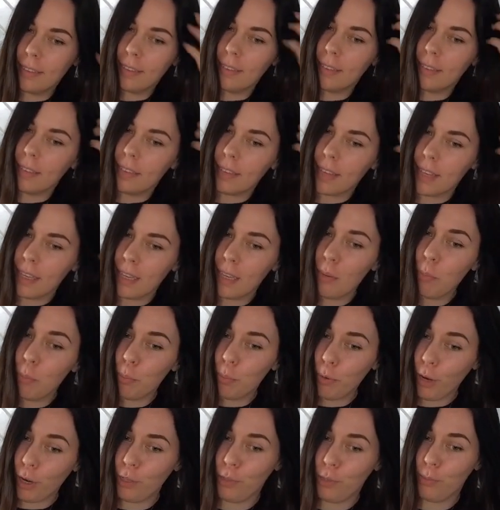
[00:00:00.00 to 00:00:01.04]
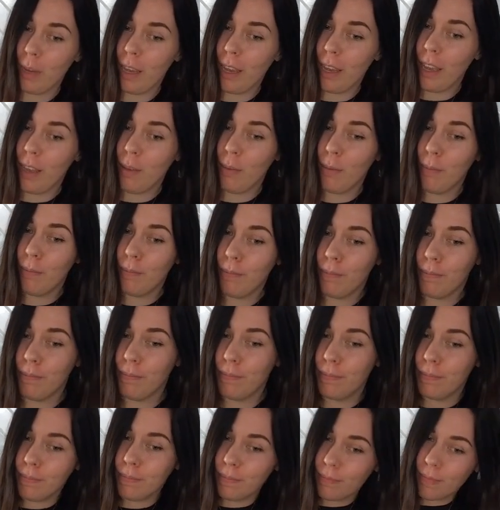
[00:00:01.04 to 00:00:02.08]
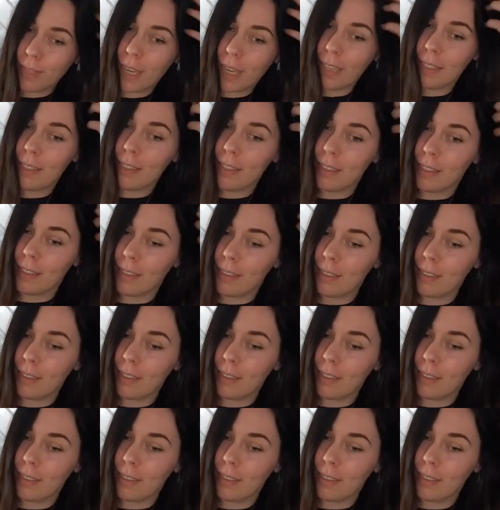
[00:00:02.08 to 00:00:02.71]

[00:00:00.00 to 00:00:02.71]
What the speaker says: I did brush my hair. I did.